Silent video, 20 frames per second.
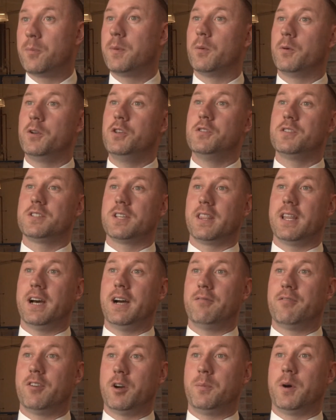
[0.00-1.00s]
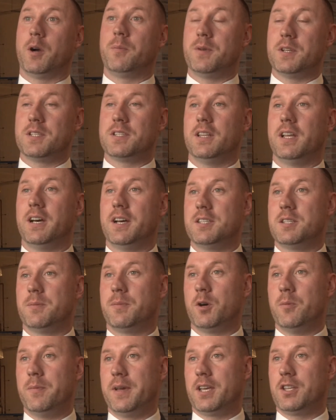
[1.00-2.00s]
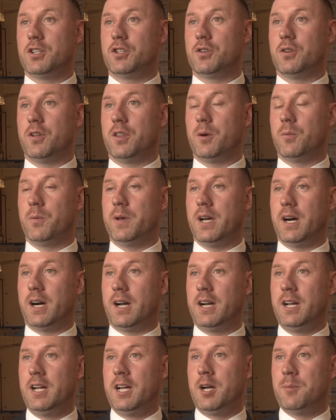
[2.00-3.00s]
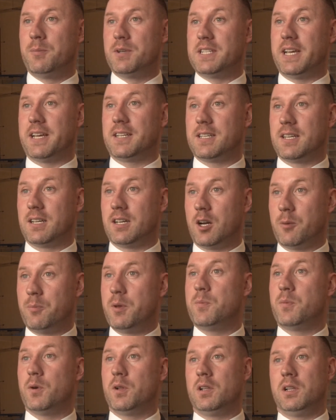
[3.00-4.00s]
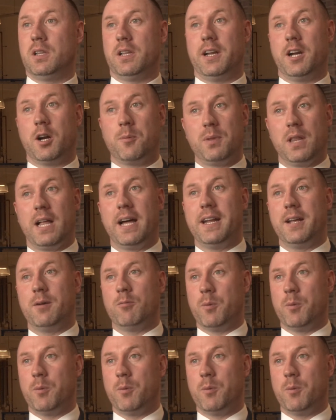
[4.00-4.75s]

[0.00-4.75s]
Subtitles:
but we're using that for a purpose, and that is about making sure that we are protecting our people and our planet.